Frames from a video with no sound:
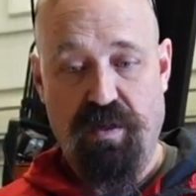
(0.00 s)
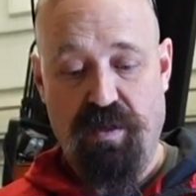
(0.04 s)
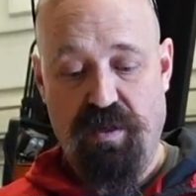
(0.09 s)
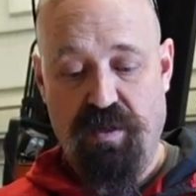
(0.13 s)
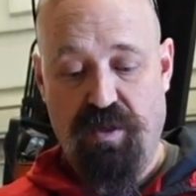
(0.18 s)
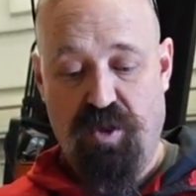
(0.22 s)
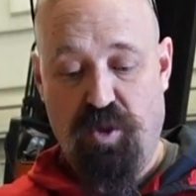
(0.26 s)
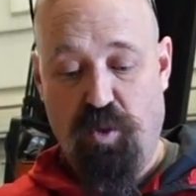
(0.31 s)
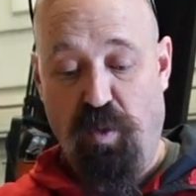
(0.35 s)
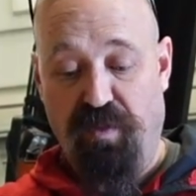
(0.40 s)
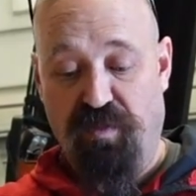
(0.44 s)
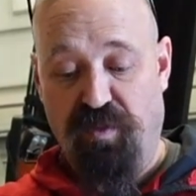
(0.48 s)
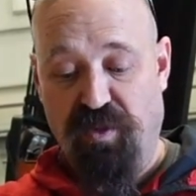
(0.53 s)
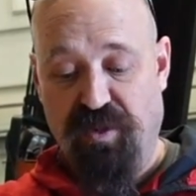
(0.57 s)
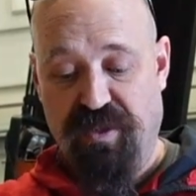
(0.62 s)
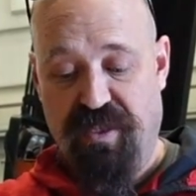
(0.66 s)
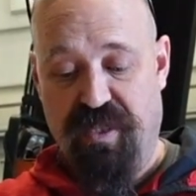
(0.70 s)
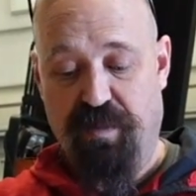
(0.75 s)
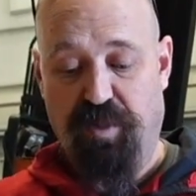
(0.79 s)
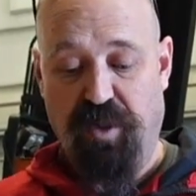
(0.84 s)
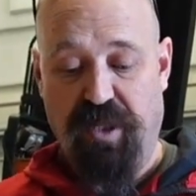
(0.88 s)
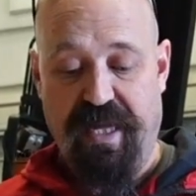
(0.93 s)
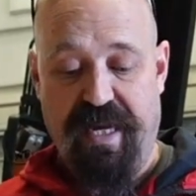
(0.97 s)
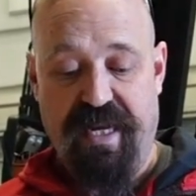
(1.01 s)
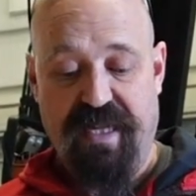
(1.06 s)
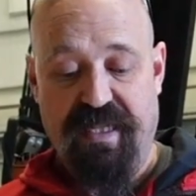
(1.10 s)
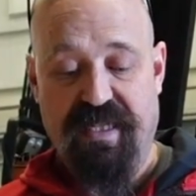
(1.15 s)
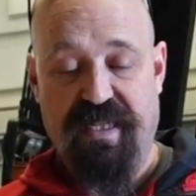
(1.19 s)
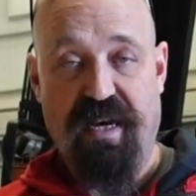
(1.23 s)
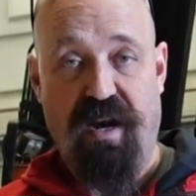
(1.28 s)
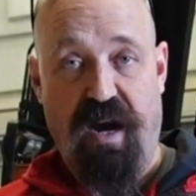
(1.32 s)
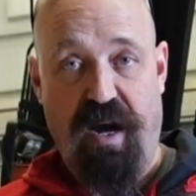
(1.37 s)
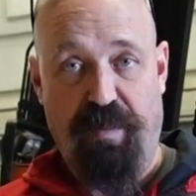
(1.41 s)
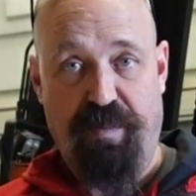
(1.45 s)
swivels the blades
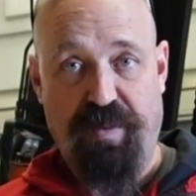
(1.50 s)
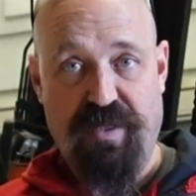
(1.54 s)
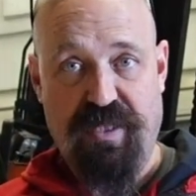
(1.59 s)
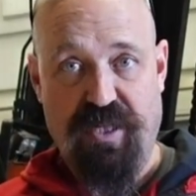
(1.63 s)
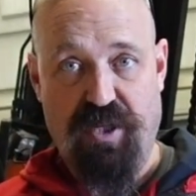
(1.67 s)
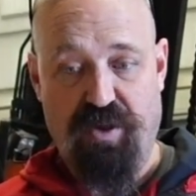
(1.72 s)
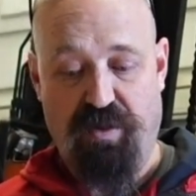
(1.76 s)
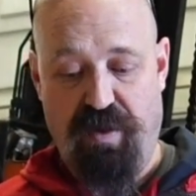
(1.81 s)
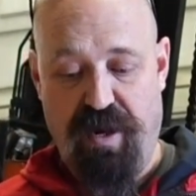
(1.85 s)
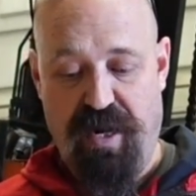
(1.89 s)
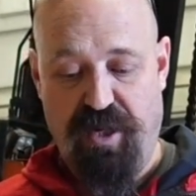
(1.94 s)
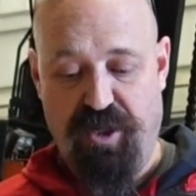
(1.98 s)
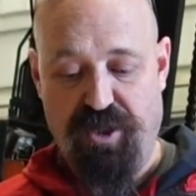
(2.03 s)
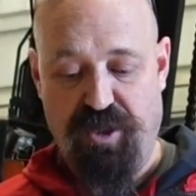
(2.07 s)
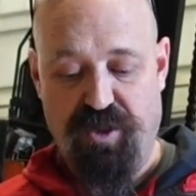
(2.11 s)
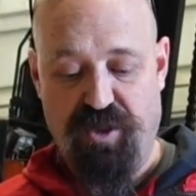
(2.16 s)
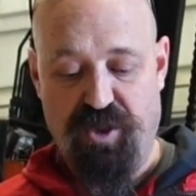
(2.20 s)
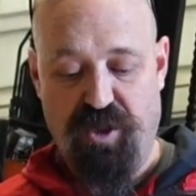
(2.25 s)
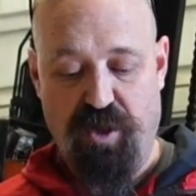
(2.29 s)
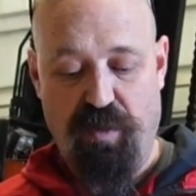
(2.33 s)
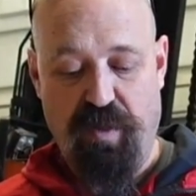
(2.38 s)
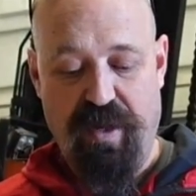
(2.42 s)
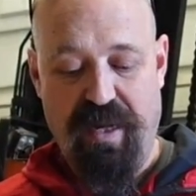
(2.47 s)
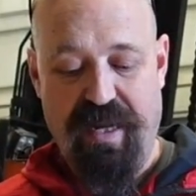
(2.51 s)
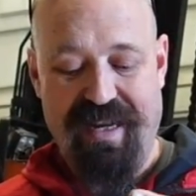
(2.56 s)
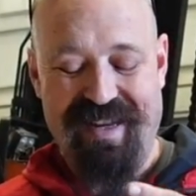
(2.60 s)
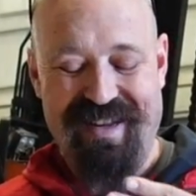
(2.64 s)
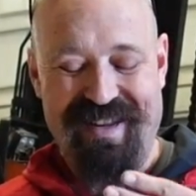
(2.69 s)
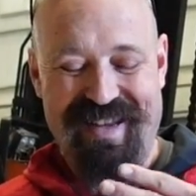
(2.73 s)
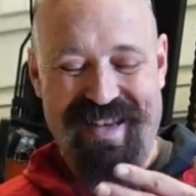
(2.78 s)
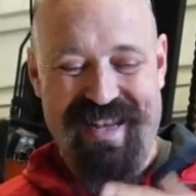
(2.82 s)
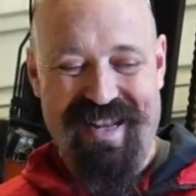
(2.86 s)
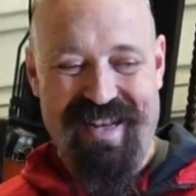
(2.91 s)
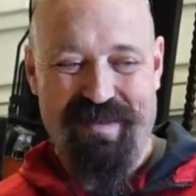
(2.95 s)
the opposite direction. So
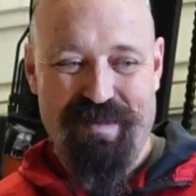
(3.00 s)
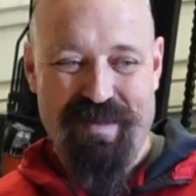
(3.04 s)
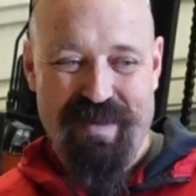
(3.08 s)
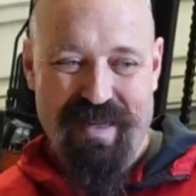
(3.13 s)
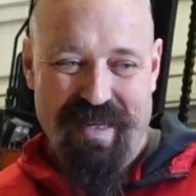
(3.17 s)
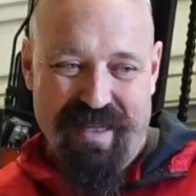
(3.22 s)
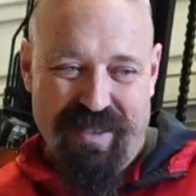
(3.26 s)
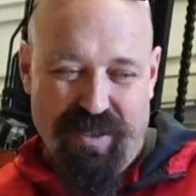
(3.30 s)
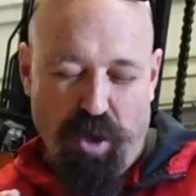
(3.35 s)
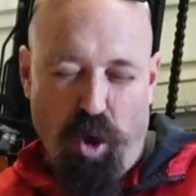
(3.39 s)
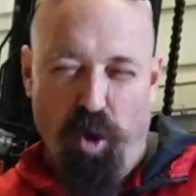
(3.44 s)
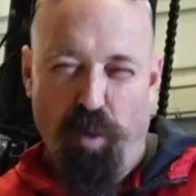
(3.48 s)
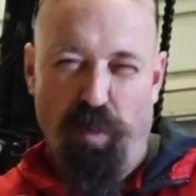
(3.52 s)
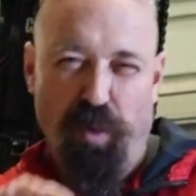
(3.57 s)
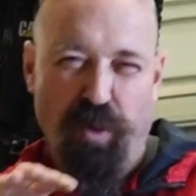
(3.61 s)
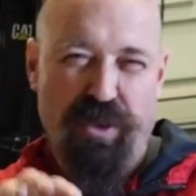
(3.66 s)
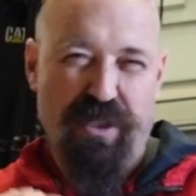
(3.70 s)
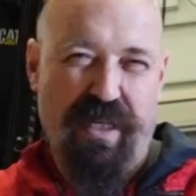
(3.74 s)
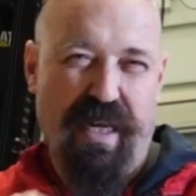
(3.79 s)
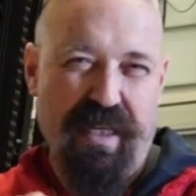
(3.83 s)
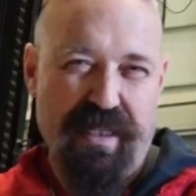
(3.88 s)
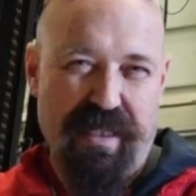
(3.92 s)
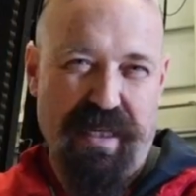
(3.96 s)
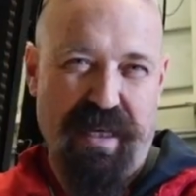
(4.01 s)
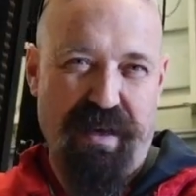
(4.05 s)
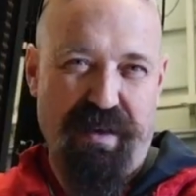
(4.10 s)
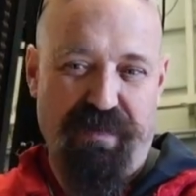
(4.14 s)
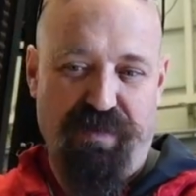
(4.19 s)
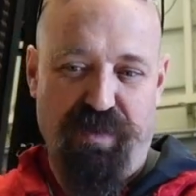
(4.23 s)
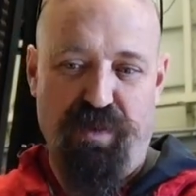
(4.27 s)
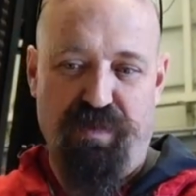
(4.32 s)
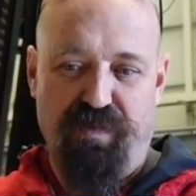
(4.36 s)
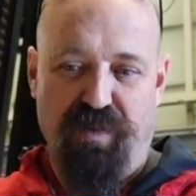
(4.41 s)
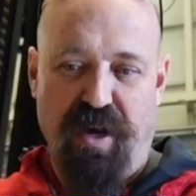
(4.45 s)
it's almost as
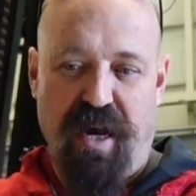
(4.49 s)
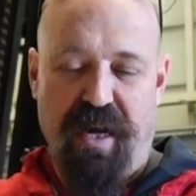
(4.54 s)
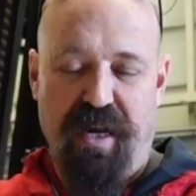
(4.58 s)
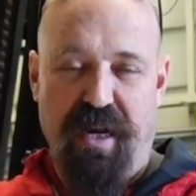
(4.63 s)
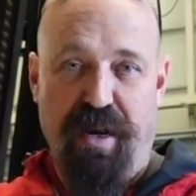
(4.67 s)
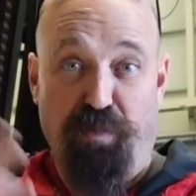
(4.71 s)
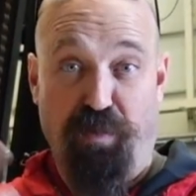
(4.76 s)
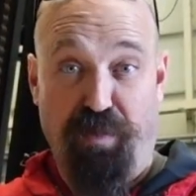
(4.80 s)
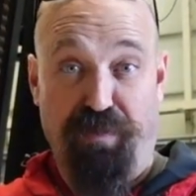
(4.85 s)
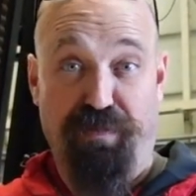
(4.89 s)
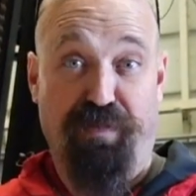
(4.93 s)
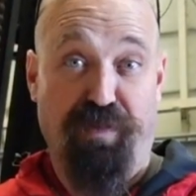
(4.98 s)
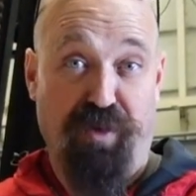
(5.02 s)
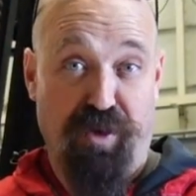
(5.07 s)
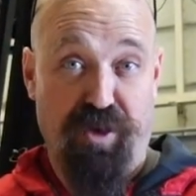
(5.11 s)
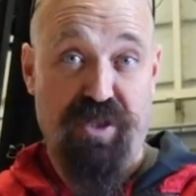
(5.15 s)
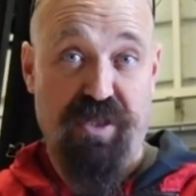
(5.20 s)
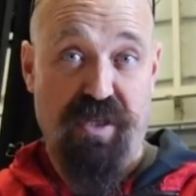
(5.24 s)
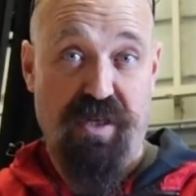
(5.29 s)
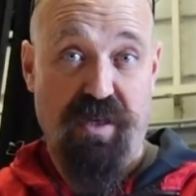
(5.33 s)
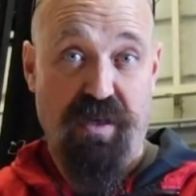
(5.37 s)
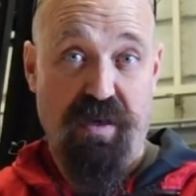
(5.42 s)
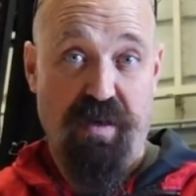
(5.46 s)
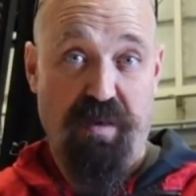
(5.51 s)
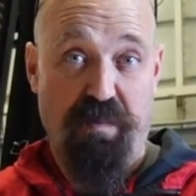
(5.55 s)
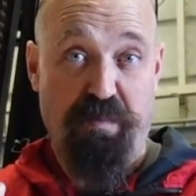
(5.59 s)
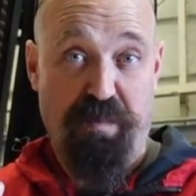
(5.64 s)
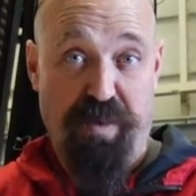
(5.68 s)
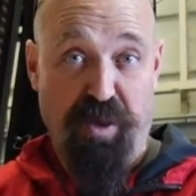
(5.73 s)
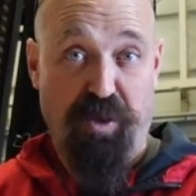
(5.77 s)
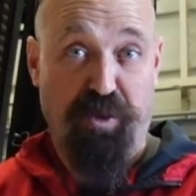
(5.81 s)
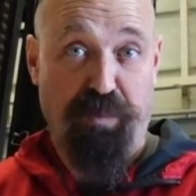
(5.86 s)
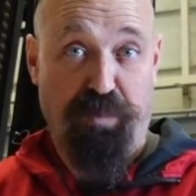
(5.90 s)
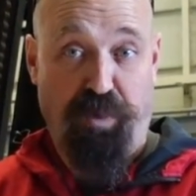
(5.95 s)
if you've got a reverse
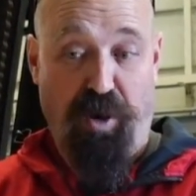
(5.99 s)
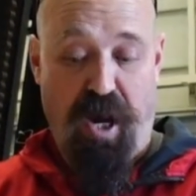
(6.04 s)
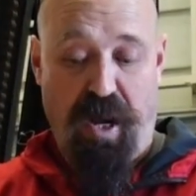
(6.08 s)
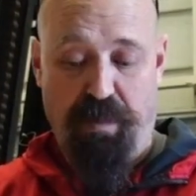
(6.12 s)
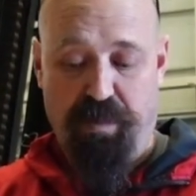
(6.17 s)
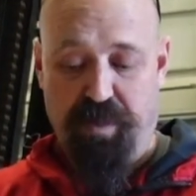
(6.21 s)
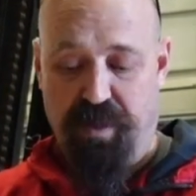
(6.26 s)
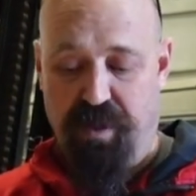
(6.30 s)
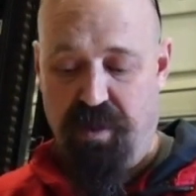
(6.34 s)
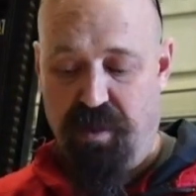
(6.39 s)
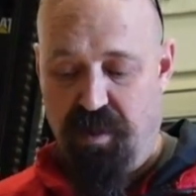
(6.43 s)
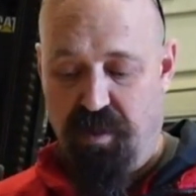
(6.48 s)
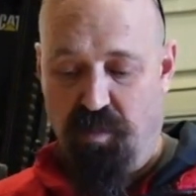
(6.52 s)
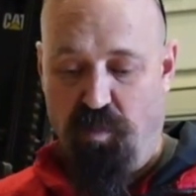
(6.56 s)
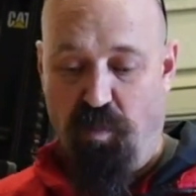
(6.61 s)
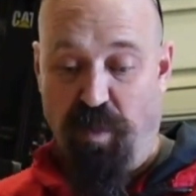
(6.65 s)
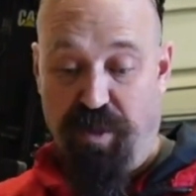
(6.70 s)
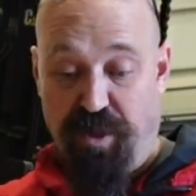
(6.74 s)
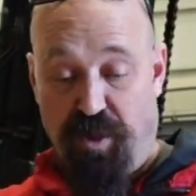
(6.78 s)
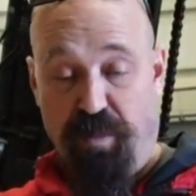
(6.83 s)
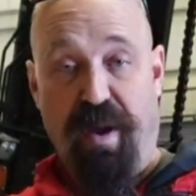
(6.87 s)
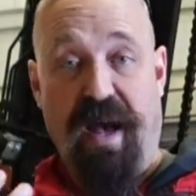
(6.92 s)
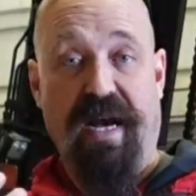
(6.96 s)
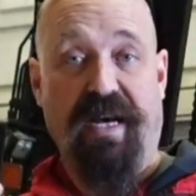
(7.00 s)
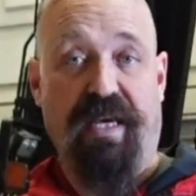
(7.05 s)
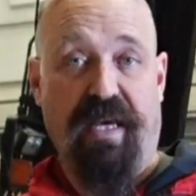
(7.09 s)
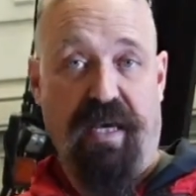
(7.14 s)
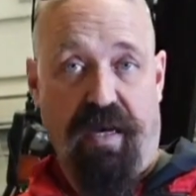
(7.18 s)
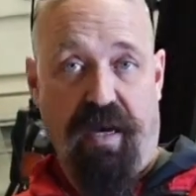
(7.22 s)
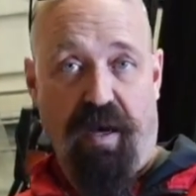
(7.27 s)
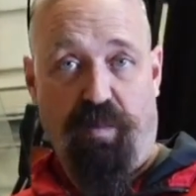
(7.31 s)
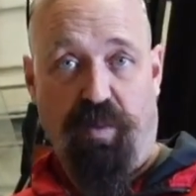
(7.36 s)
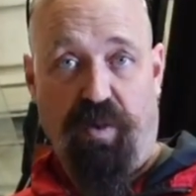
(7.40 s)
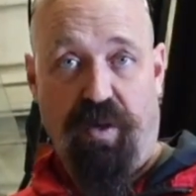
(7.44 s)
built prop when you're backing
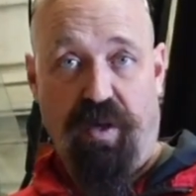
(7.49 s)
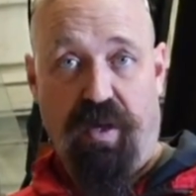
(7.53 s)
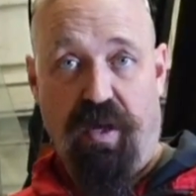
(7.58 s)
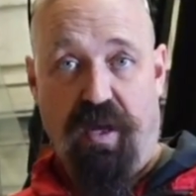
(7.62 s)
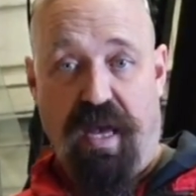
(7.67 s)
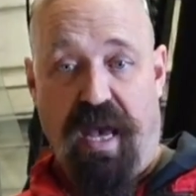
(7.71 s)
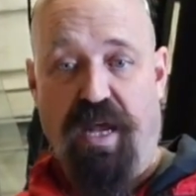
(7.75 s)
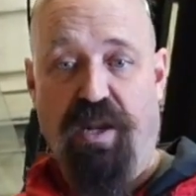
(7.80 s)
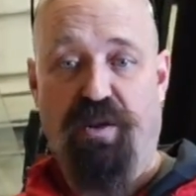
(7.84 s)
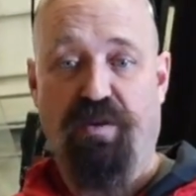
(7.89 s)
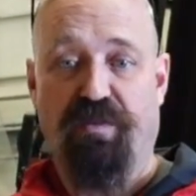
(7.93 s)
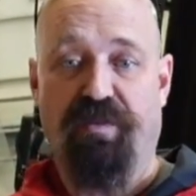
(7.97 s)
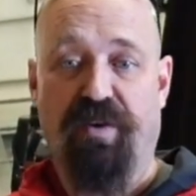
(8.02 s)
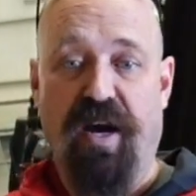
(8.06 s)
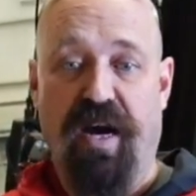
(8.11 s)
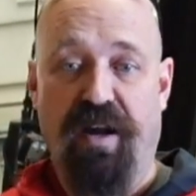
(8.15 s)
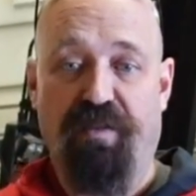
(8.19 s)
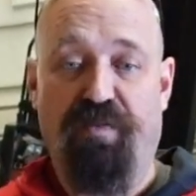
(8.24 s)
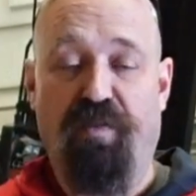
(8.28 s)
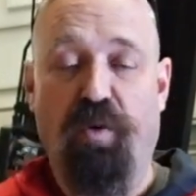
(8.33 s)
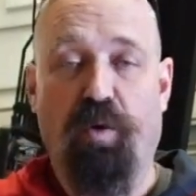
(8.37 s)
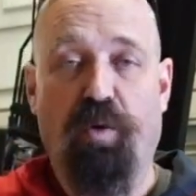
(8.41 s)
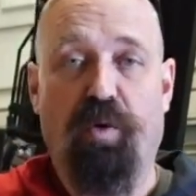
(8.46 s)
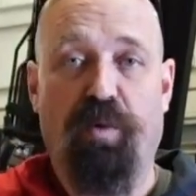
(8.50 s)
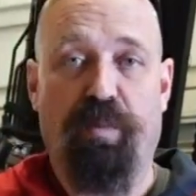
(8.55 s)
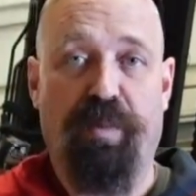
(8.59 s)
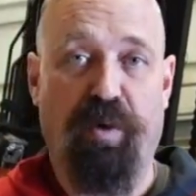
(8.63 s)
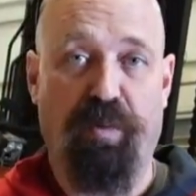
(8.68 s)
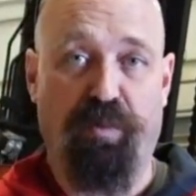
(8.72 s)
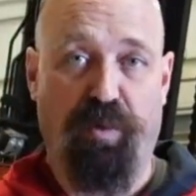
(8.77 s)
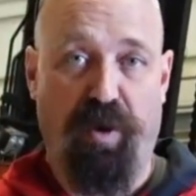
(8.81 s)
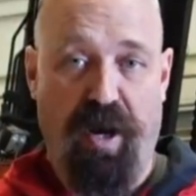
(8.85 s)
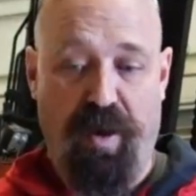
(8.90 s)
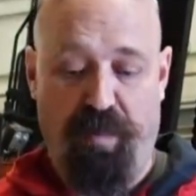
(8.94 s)
up, and you've got a forward
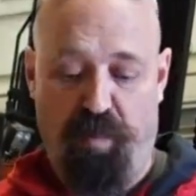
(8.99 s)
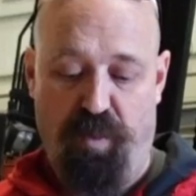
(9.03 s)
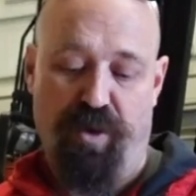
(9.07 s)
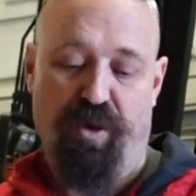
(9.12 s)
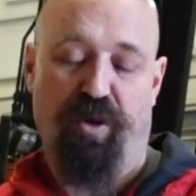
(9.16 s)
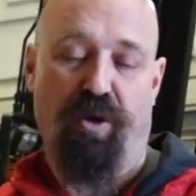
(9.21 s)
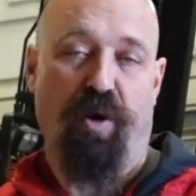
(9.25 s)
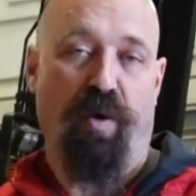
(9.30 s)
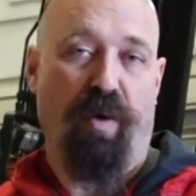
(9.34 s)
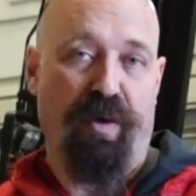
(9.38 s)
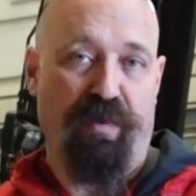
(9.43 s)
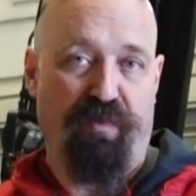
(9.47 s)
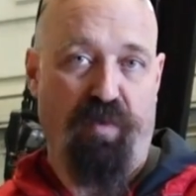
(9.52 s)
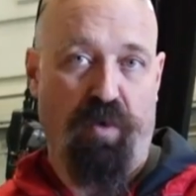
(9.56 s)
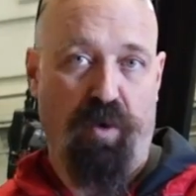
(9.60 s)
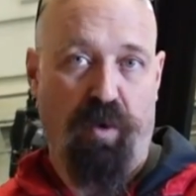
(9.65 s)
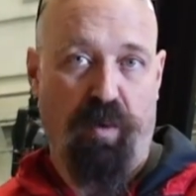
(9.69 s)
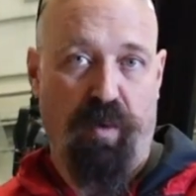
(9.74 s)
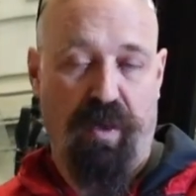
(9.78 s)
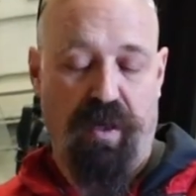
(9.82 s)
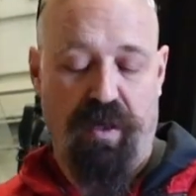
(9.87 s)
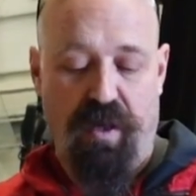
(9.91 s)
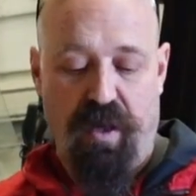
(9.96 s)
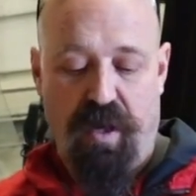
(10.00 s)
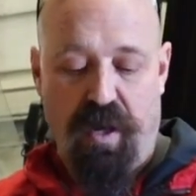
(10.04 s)
built prop when you're going forward.